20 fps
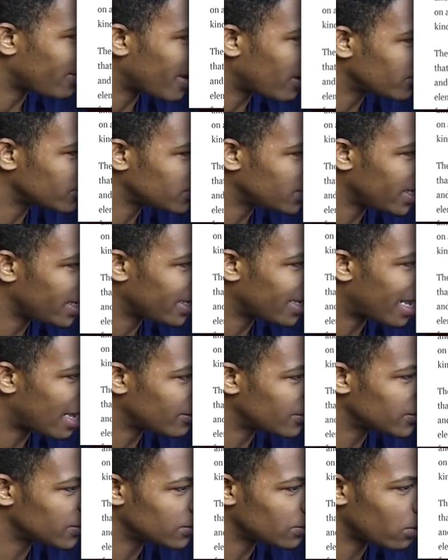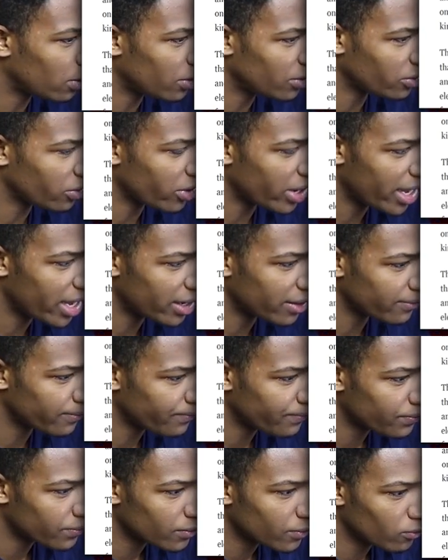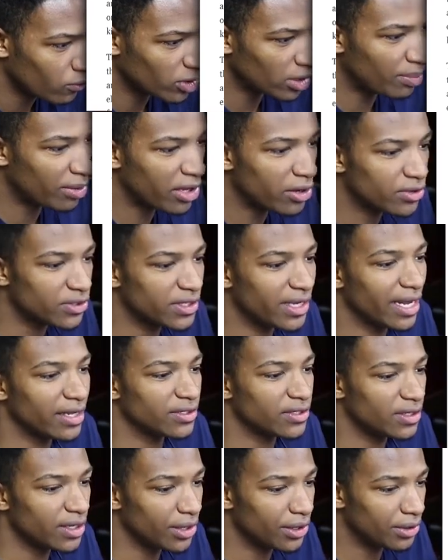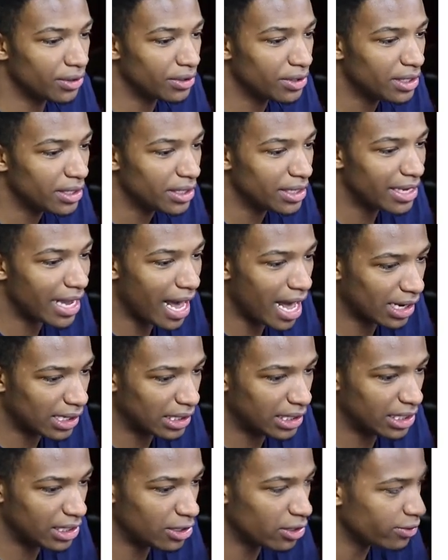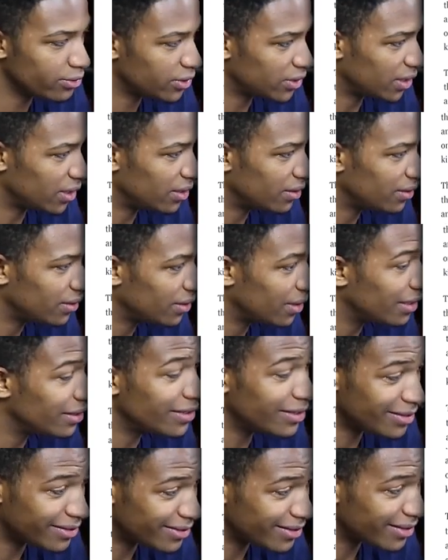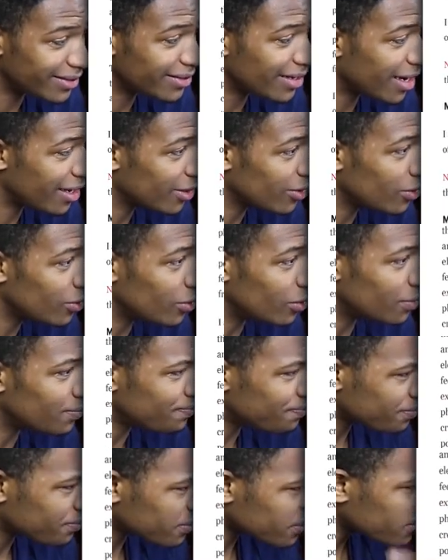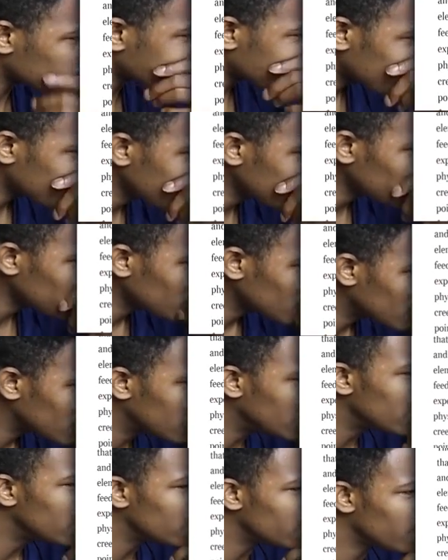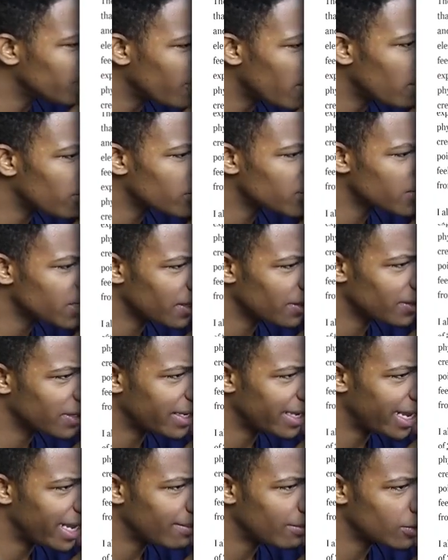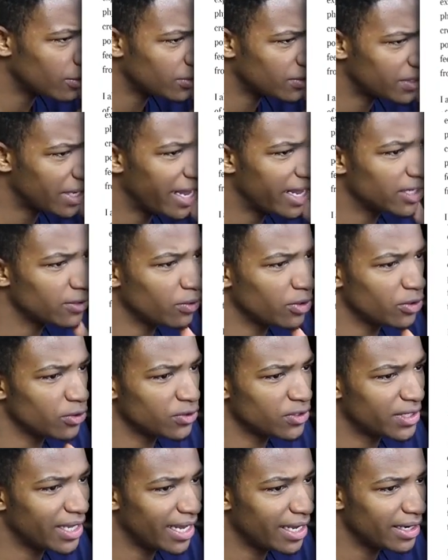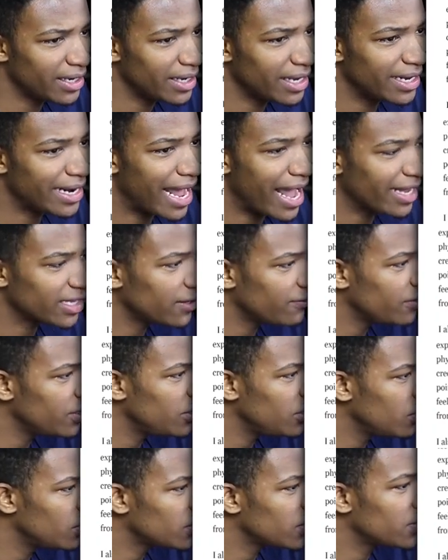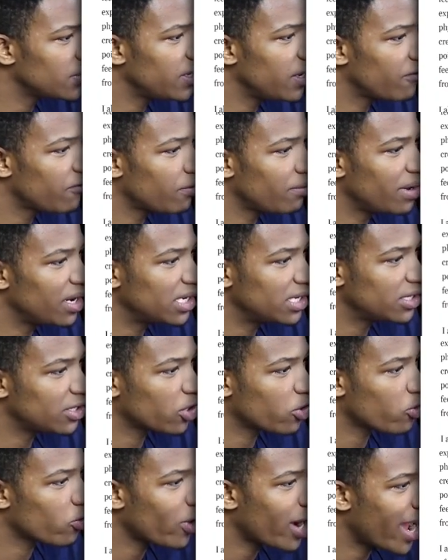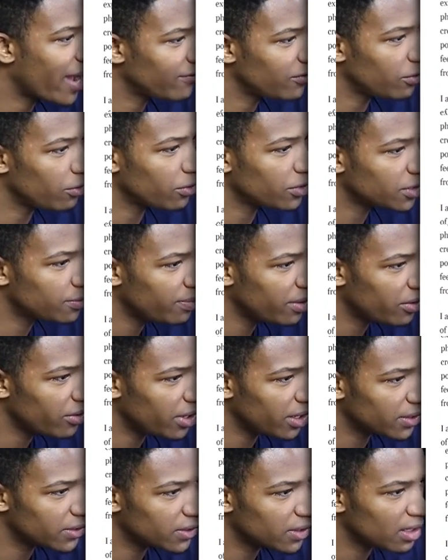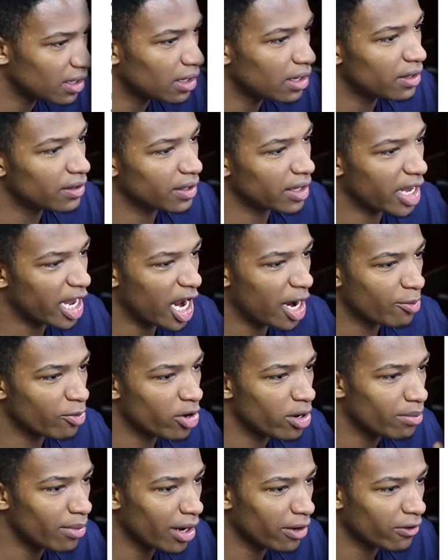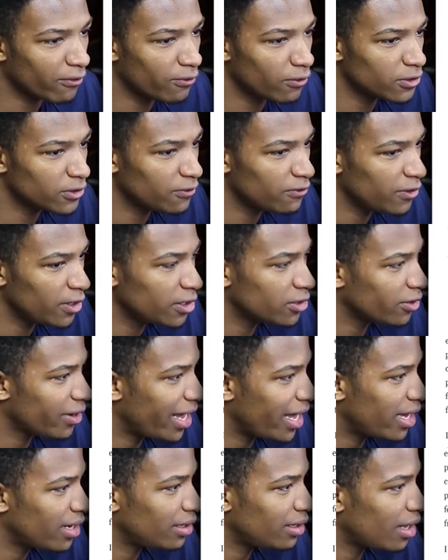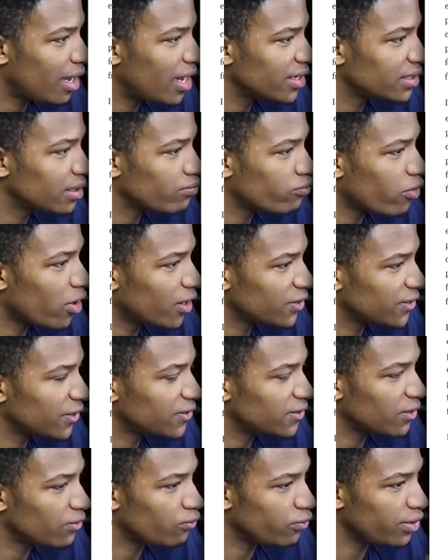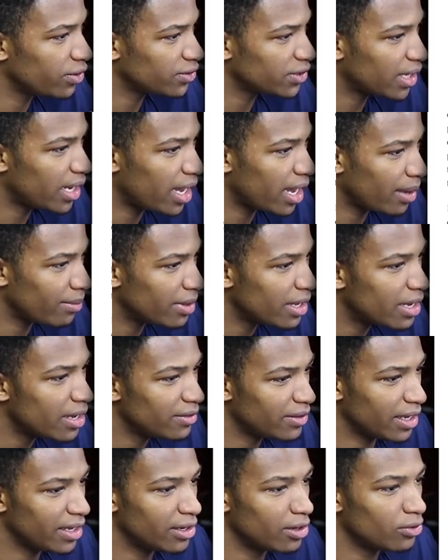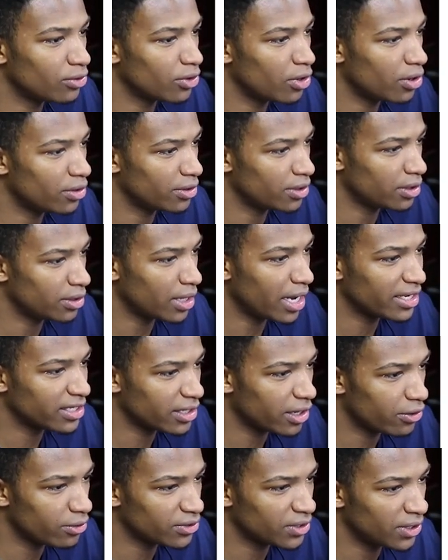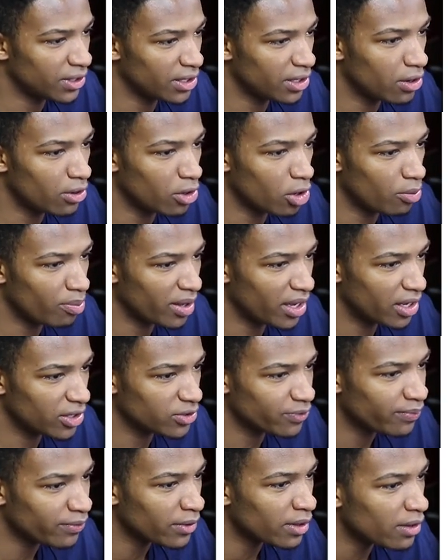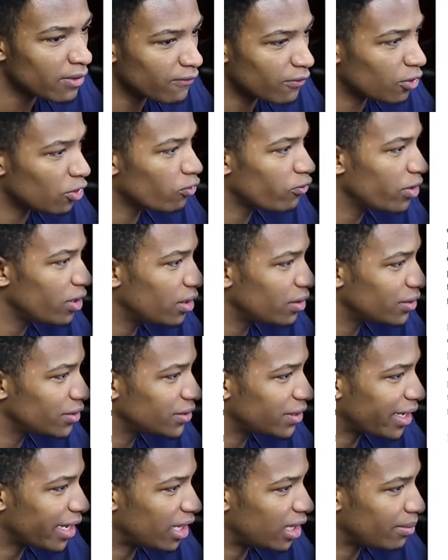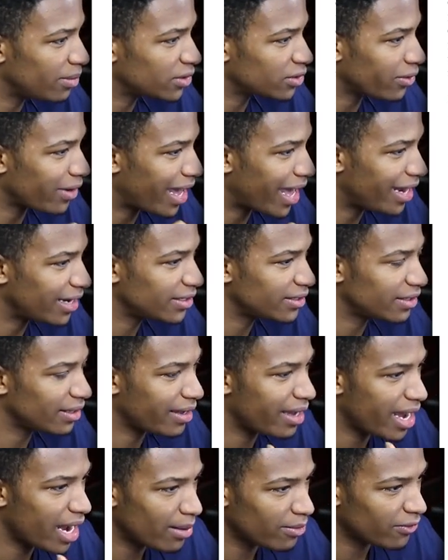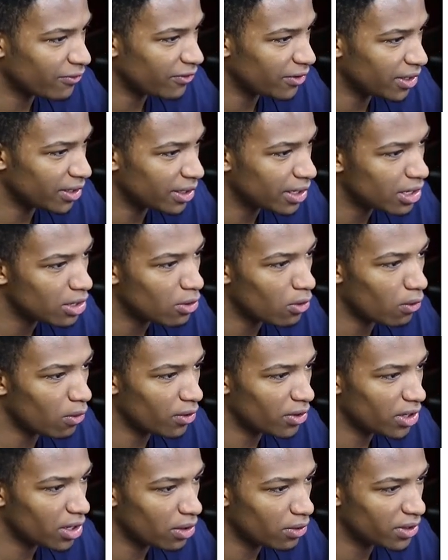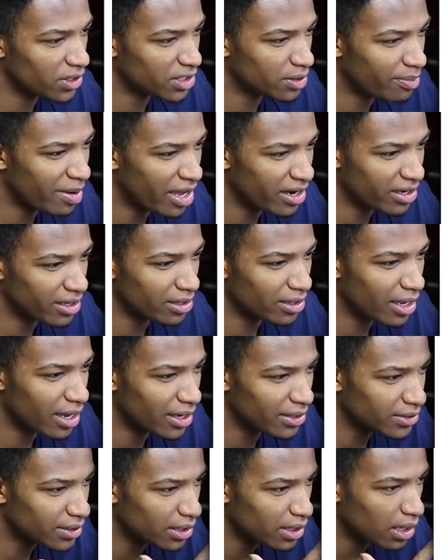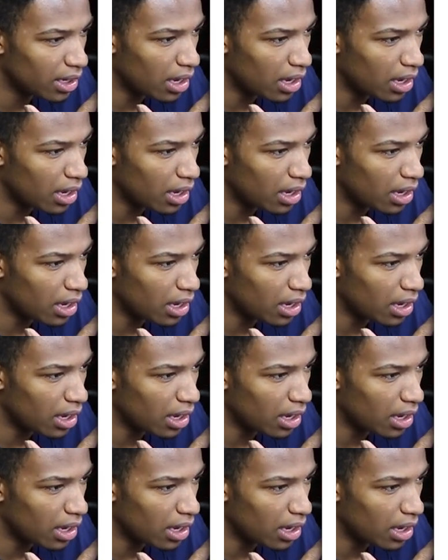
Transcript: about saying how this is all in your head. When the player stands still, he actually notes it. This is kinda cool. The developers say that the game understands when you're standing and actively uses the information to craft your experience. The camera and microphone's feeds are analyzed and processed in real time, they note on the Night Terror's Indiegogo page. Photorealistic elements are added to the camera feed, audio is spatialized,